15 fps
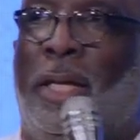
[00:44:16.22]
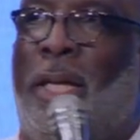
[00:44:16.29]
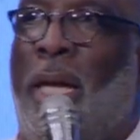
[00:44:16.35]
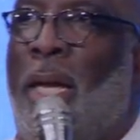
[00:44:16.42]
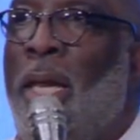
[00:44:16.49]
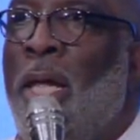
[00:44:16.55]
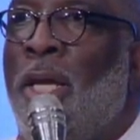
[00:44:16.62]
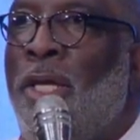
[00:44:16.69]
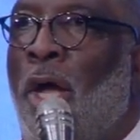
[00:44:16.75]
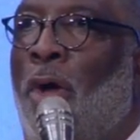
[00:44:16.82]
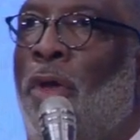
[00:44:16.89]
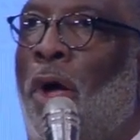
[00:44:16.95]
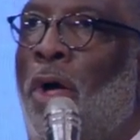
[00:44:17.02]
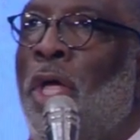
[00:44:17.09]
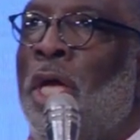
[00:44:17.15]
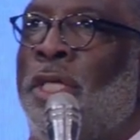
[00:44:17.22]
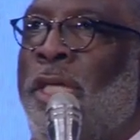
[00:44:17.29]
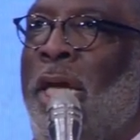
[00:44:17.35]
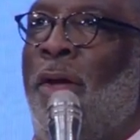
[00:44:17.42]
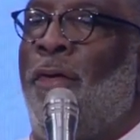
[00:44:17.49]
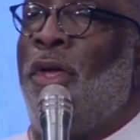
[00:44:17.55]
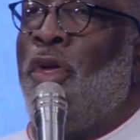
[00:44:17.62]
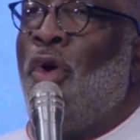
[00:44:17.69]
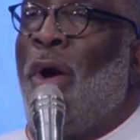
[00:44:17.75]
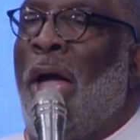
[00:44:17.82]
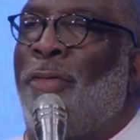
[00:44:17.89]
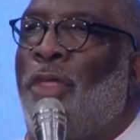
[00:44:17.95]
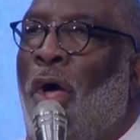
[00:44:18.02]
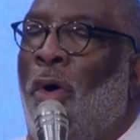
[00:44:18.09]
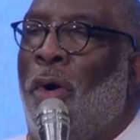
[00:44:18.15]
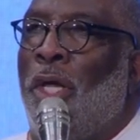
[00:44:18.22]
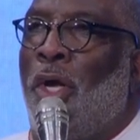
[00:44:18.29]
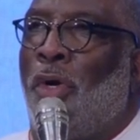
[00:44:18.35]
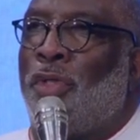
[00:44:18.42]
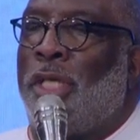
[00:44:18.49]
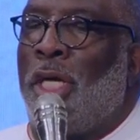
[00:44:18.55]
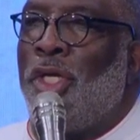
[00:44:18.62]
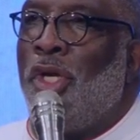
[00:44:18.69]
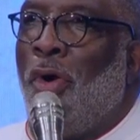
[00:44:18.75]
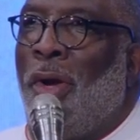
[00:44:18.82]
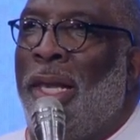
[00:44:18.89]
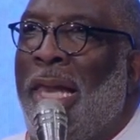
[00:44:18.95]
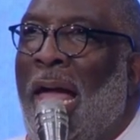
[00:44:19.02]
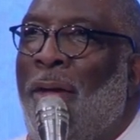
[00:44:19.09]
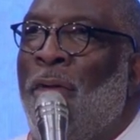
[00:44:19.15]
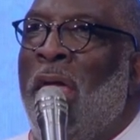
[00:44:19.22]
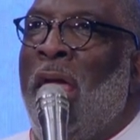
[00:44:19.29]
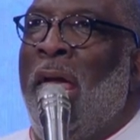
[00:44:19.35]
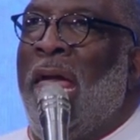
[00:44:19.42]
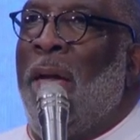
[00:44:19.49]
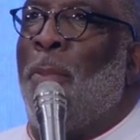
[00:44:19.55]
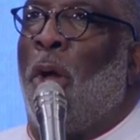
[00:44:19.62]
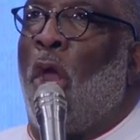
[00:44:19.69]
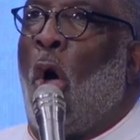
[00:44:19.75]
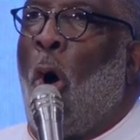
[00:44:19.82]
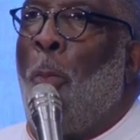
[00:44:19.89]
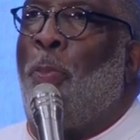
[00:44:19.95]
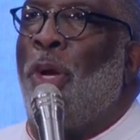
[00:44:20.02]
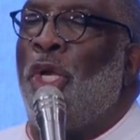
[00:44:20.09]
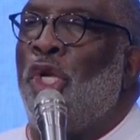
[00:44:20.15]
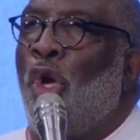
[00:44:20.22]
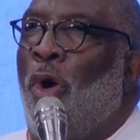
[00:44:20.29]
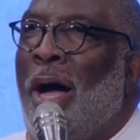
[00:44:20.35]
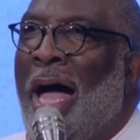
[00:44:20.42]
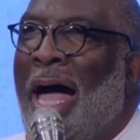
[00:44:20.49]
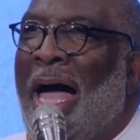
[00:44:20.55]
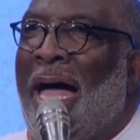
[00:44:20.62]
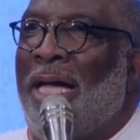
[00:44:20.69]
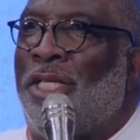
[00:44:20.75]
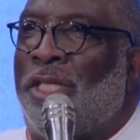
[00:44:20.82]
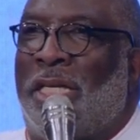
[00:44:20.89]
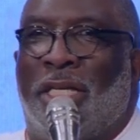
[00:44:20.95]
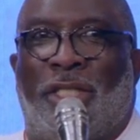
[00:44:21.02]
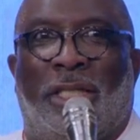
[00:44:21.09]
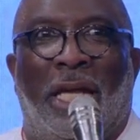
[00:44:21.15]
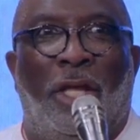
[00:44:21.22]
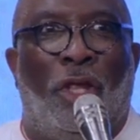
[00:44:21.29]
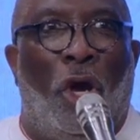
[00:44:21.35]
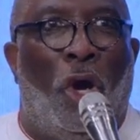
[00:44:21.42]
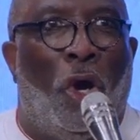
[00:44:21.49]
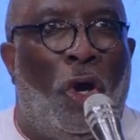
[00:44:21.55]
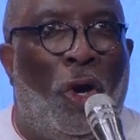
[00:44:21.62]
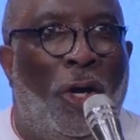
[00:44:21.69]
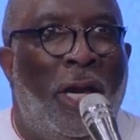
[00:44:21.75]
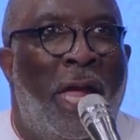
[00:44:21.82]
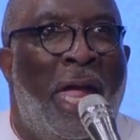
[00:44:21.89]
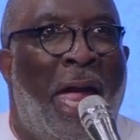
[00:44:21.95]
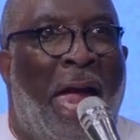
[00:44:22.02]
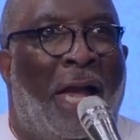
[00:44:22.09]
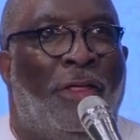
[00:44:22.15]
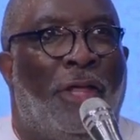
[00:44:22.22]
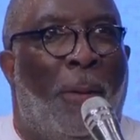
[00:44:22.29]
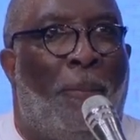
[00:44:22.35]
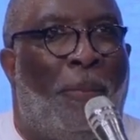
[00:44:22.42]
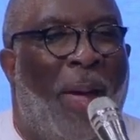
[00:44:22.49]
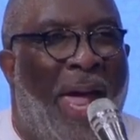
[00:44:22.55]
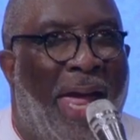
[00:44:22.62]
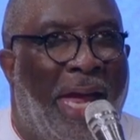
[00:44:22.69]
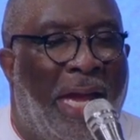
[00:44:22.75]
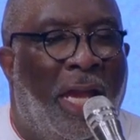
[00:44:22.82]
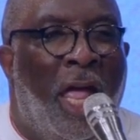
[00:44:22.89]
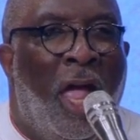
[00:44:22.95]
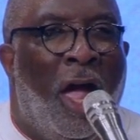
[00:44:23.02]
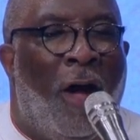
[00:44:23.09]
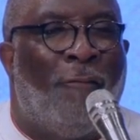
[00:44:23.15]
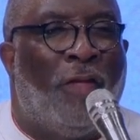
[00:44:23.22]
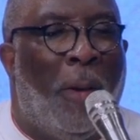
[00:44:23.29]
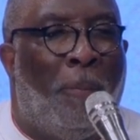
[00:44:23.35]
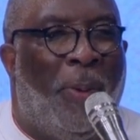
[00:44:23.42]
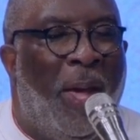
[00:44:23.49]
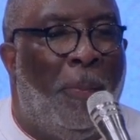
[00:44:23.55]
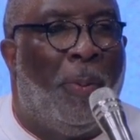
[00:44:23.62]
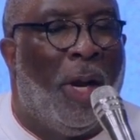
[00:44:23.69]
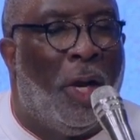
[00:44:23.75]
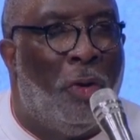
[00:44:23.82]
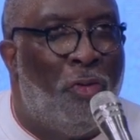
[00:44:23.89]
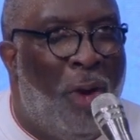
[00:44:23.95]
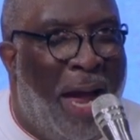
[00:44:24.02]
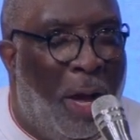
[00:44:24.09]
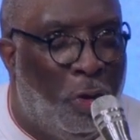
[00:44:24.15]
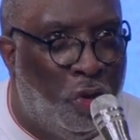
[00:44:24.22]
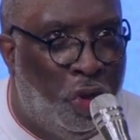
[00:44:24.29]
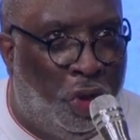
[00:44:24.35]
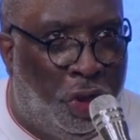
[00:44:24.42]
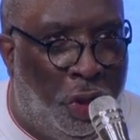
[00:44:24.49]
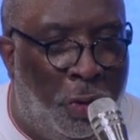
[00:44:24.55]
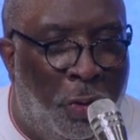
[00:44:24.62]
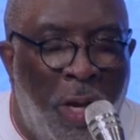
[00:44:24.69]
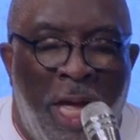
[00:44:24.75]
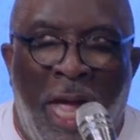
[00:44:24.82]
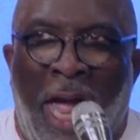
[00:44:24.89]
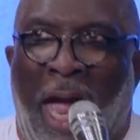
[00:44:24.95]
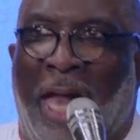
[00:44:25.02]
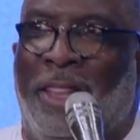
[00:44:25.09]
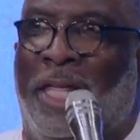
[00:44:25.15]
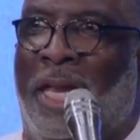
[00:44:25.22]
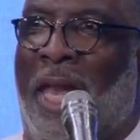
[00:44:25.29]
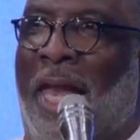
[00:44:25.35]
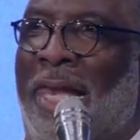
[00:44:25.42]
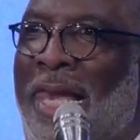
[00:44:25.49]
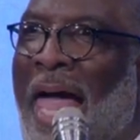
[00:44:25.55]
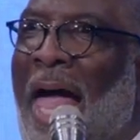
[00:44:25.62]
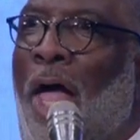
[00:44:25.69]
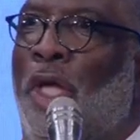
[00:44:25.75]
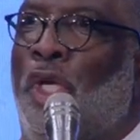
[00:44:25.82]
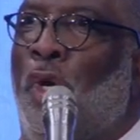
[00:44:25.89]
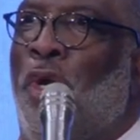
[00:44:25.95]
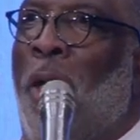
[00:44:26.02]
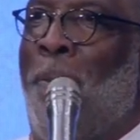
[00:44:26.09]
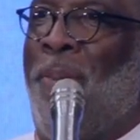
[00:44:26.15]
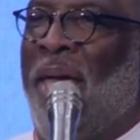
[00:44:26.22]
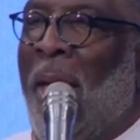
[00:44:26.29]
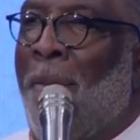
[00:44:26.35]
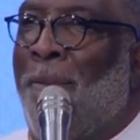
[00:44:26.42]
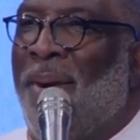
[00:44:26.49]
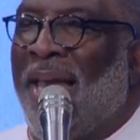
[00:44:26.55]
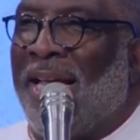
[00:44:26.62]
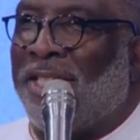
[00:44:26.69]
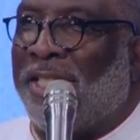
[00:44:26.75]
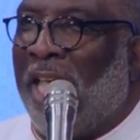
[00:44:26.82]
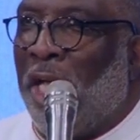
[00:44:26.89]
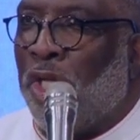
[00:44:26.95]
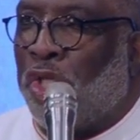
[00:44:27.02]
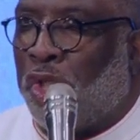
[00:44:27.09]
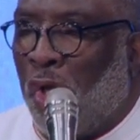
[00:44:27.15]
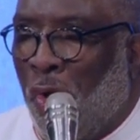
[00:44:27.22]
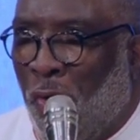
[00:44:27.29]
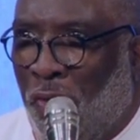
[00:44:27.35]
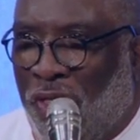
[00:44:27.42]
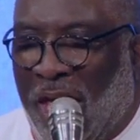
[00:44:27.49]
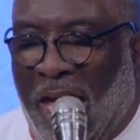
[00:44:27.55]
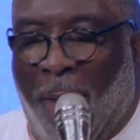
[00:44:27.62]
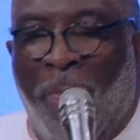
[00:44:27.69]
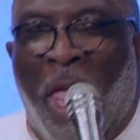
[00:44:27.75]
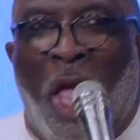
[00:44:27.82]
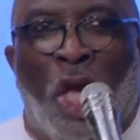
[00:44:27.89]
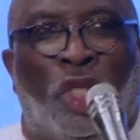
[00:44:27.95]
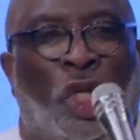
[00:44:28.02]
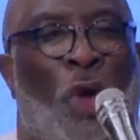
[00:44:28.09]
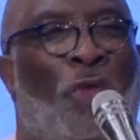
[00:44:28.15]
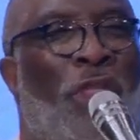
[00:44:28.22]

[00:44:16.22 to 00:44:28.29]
again. No, you have the Holy Ghost in your life. He will open your eyes to see the hurt and the pain of the people around you and then allow you to be a blessing to them so